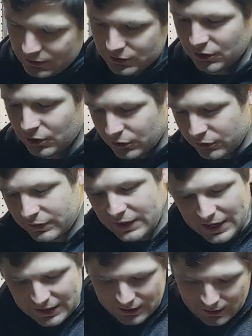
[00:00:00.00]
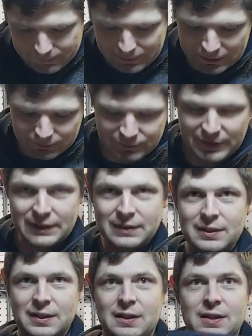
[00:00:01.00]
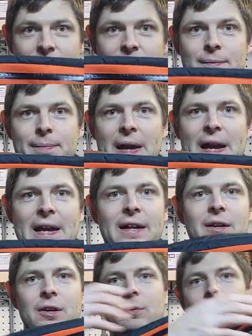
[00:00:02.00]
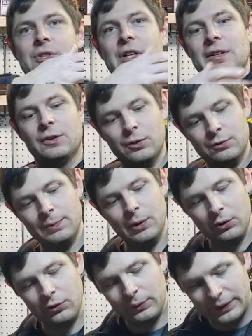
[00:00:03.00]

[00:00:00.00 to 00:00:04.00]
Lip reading: So you've got a big vent in the back, which kind of goes both